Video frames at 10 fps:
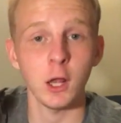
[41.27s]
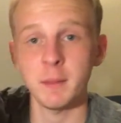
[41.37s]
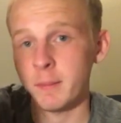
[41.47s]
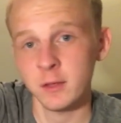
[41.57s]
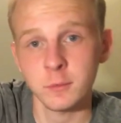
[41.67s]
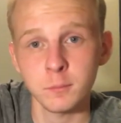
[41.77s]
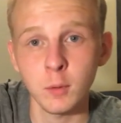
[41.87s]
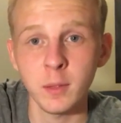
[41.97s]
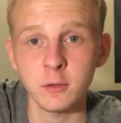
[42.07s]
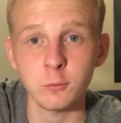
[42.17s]
all my
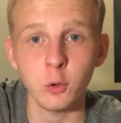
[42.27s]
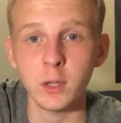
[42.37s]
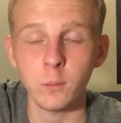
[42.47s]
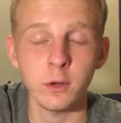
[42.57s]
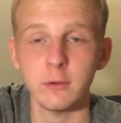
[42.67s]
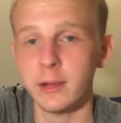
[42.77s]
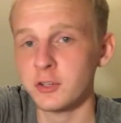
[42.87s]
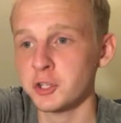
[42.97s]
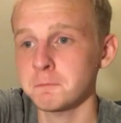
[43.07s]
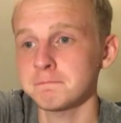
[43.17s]
momentum going in one
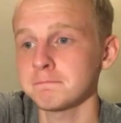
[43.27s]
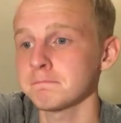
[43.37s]
direction.